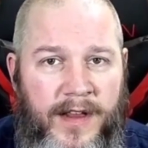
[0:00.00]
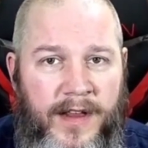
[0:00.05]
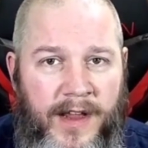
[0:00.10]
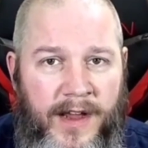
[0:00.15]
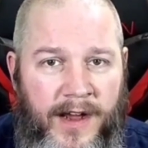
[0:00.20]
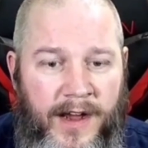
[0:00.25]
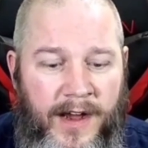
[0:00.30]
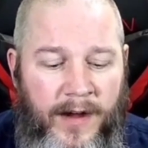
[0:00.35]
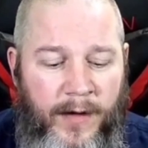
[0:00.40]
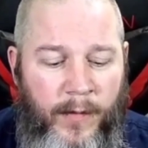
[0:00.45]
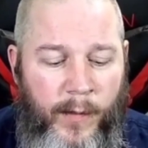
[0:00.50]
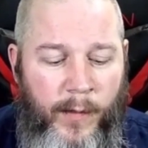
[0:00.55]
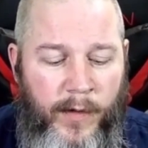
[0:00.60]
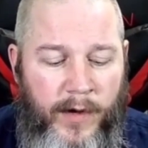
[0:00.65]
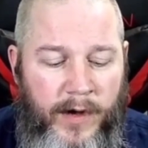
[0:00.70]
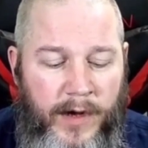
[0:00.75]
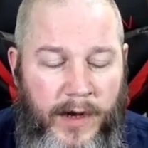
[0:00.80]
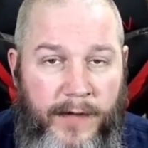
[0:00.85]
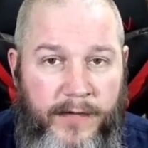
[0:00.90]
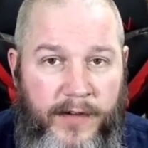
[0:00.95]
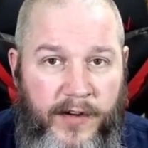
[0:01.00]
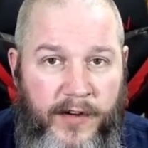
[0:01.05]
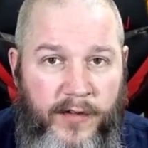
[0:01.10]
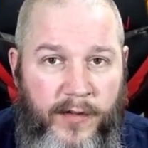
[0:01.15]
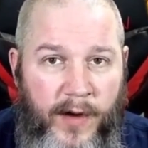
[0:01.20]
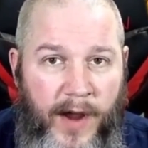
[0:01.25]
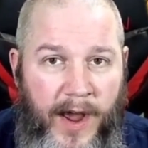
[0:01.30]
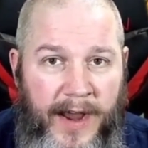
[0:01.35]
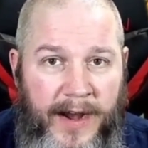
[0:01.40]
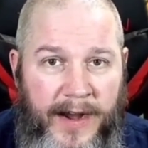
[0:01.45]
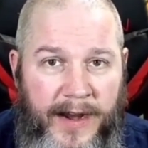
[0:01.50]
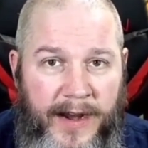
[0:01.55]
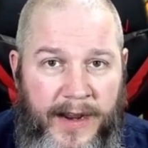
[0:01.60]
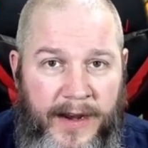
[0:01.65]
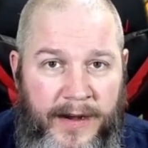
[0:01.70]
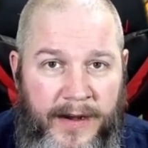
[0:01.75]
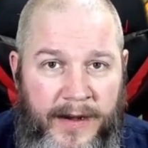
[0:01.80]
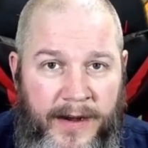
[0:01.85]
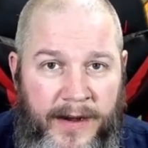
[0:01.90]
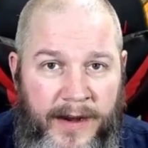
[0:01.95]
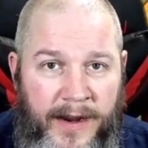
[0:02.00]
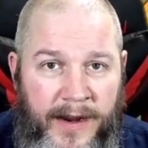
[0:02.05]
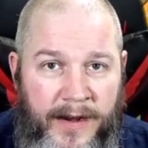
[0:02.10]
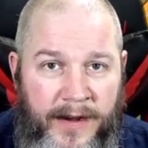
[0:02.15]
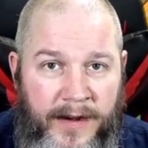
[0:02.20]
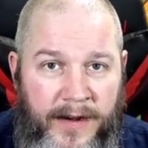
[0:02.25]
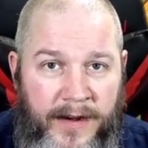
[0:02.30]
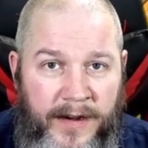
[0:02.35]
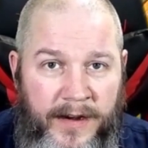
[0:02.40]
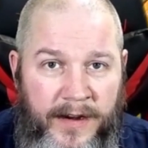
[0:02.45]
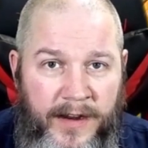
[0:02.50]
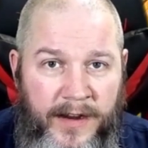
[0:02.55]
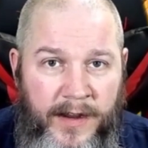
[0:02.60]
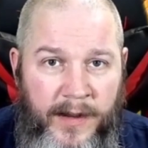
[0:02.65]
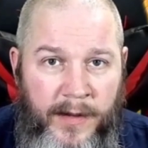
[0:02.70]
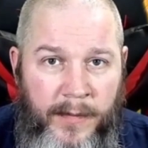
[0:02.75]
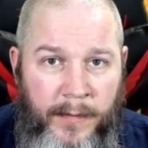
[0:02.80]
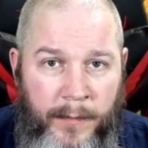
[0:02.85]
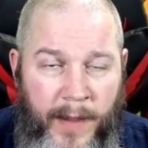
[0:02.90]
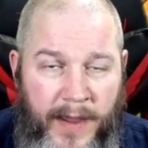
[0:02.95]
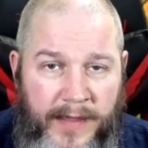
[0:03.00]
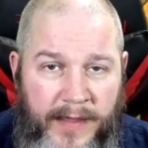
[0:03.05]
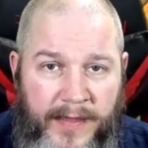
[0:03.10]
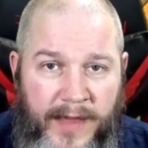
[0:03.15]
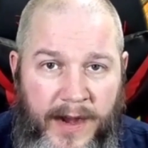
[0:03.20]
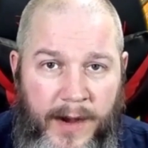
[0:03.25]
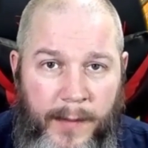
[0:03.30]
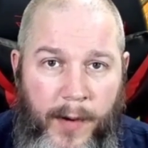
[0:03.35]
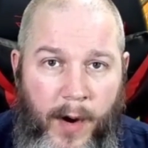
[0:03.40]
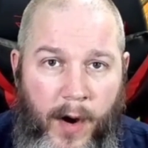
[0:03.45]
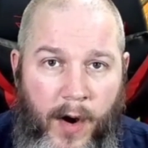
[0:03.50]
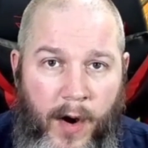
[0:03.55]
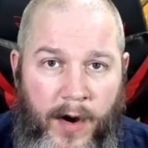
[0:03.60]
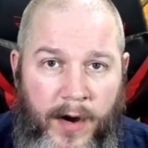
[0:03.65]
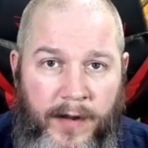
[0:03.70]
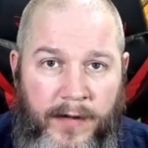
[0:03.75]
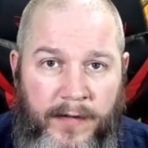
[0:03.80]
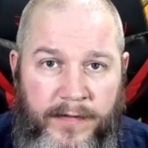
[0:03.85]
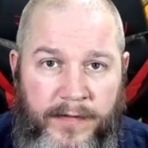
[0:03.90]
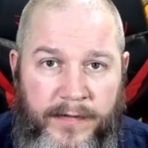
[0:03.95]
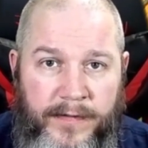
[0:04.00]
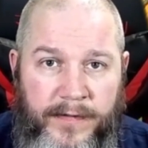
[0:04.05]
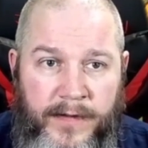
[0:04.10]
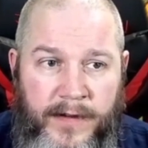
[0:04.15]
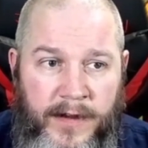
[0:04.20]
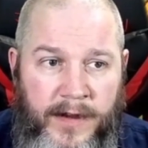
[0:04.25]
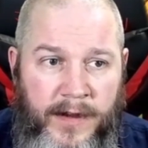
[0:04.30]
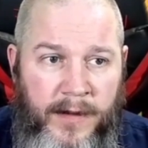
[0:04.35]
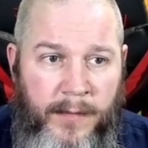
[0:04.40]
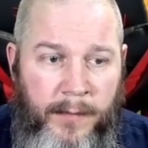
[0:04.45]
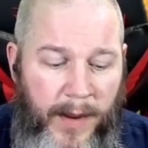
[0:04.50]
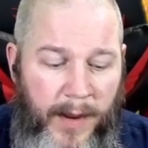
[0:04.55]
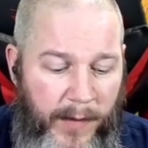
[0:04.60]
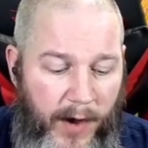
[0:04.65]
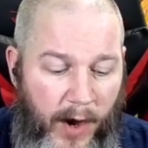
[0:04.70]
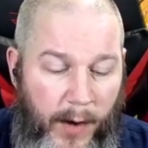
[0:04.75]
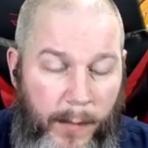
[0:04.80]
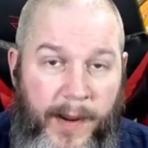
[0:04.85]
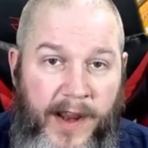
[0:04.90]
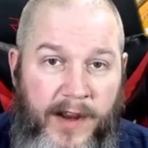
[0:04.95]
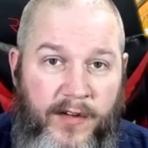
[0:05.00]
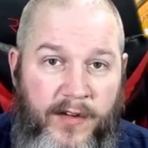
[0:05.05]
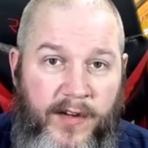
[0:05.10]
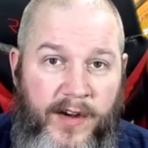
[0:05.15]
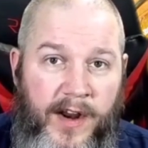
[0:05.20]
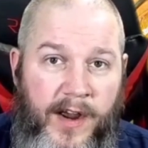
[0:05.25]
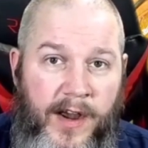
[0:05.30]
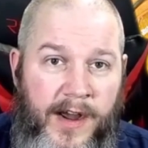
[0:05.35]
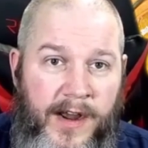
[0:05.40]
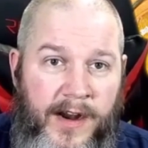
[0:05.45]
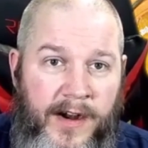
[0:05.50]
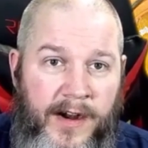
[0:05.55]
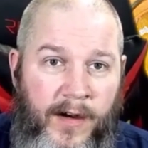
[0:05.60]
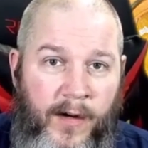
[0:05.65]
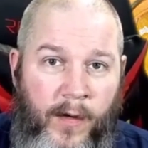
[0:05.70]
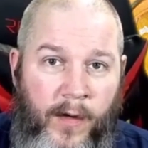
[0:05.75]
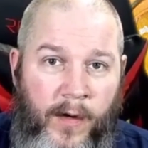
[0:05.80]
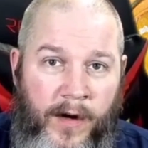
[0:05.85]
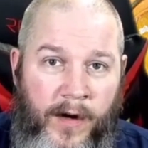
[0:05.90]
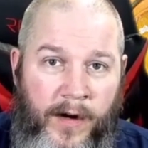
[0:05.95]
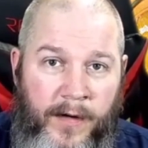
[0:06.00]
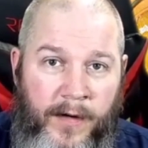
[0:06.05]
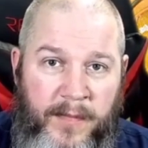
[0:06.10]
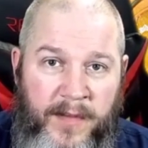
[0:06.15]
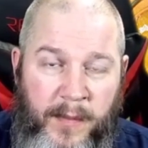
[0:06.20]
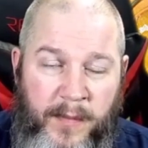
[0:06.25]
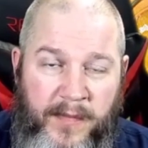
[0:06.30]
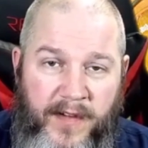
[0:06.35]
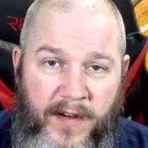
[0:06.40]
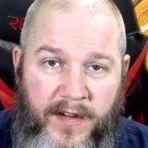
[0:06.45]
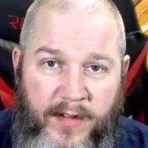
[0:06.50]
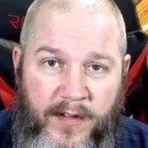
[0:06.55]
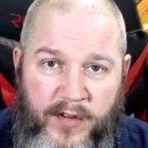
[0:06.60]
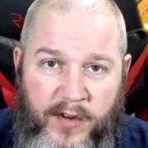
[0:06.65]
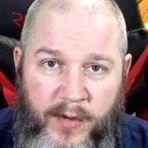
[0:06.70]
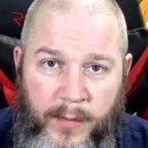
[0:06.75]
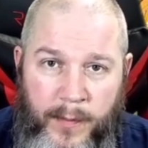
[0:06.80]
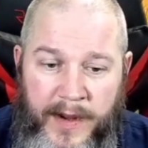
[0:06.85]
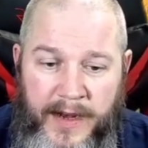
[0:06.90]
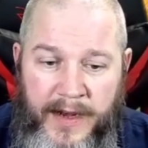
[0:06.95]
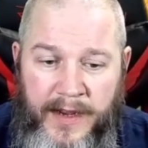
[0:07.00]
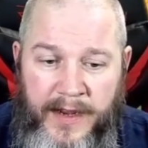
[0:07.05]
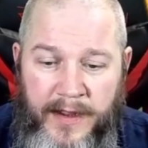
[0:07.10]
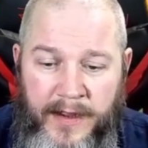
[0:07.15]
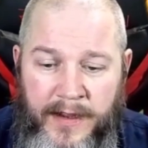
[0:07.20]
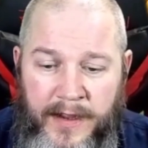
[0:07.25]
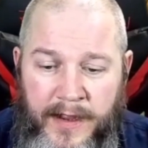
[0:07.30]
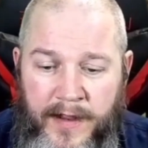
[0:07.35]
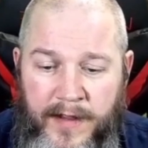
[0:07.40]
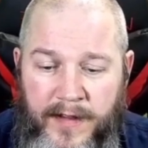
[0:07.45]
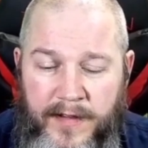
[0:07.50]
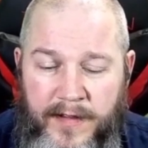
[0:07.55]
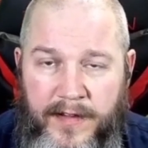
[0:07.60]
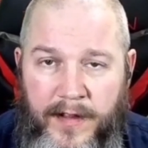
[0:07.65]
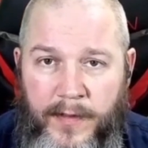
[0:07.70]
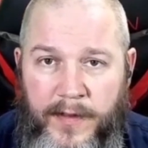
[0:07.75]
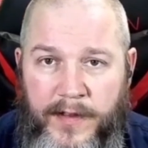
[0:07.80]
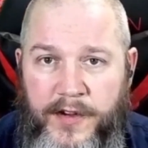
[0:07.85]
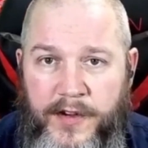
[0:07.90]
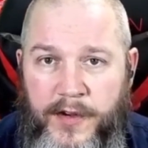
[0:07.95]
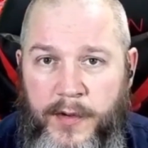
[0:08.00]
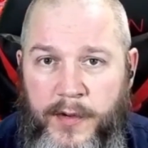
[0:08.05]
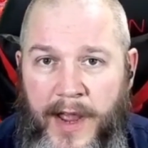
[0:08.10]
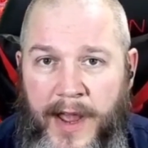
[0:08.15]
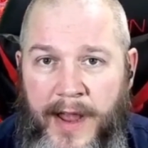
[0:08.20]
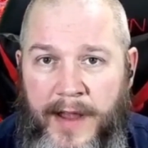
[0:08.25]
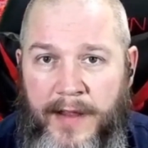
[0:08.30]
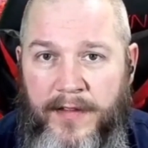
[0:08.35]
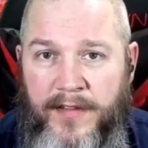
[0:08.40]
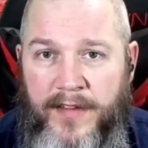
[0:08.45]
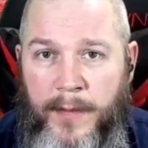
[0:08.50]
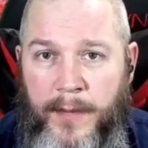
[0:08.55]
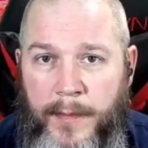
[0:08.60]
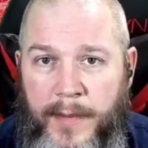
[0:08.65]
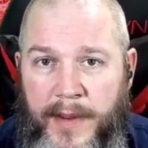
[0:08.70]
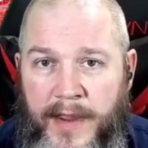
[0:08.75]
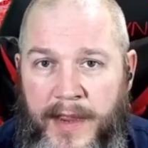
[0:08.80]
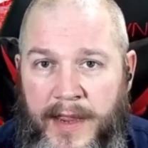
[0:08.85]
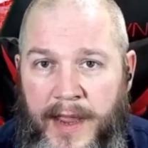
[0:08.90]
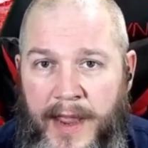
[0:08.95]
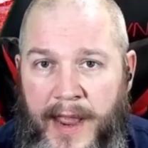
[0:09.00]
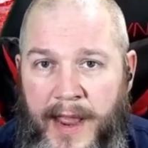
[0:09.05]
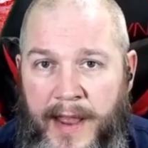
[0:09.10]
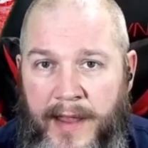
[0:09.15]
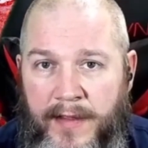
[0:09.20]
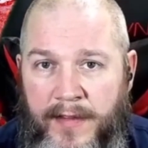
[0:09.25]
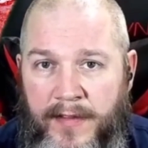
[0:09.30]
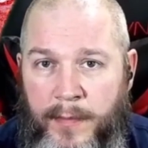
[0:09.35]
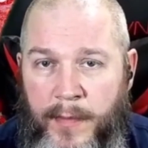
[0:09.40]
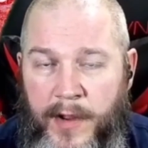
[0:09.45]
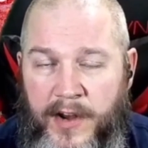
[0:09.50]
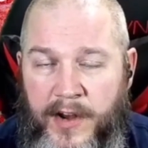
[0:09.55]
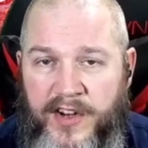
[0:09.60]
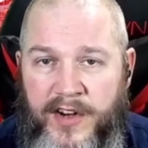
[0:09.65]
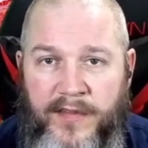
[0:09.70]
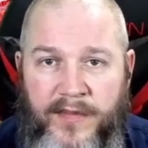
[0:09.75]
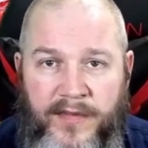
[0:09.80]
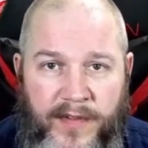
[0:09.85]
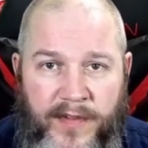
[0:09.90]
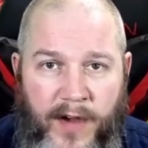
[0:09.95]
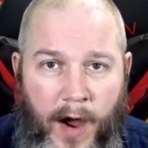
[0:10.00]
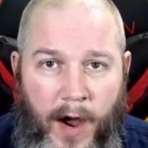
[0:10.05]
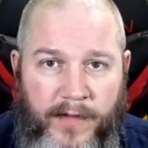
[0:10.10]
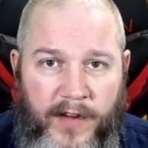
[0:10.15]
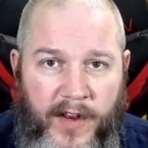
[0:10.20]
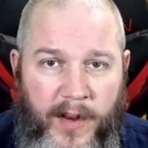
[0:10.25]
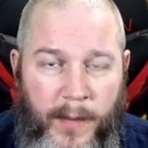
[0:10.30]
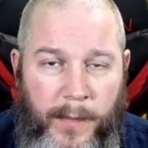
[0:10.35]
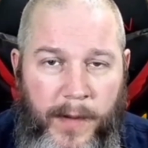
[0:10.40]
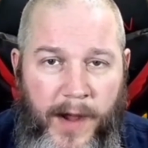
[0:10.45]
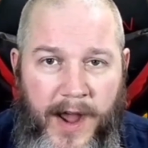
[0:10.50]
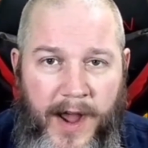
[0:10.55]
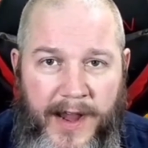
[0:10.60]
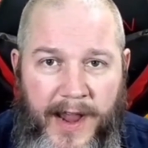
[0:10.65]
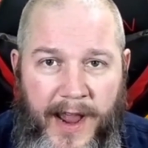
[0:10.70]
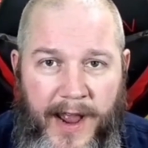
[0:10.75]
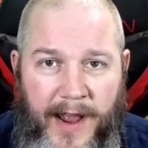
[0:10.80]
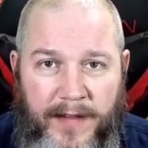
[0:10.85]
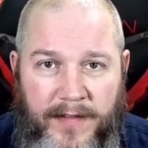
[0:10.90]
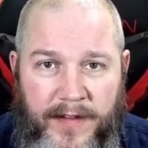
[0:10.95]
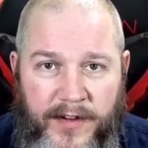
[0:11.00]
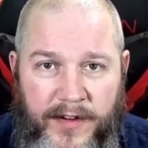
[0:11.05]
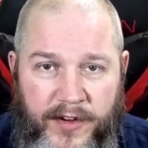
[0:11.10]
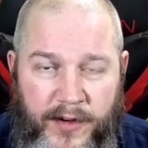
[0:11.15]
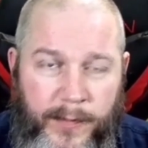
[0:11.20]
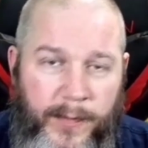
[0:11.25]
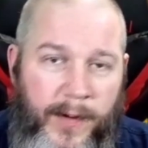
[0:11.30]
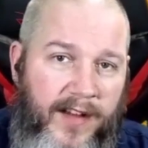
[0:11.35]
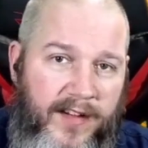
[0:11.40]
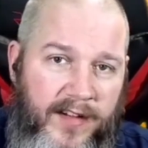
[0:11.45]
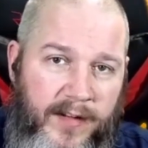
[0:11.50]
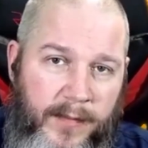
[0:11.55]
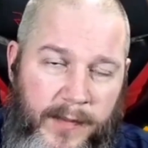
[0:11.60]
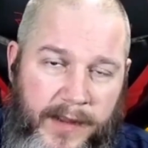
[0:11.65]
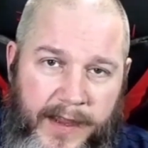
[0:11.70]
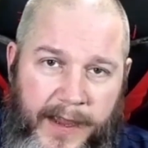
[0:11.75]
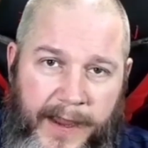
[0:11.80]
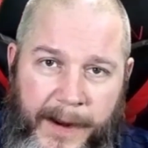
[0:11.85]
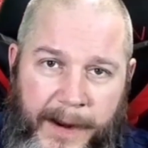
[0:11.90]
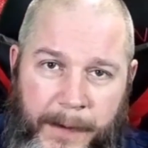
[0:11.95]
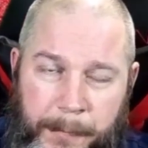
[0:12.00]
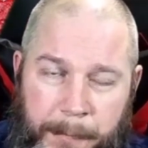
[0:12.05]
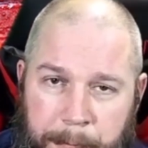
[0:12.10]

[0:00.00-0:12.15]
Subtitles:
We would love to try it and make that a part of maybe our Patreon or some of our social media so that you guys can be as much involved in the podcast as you possibly can.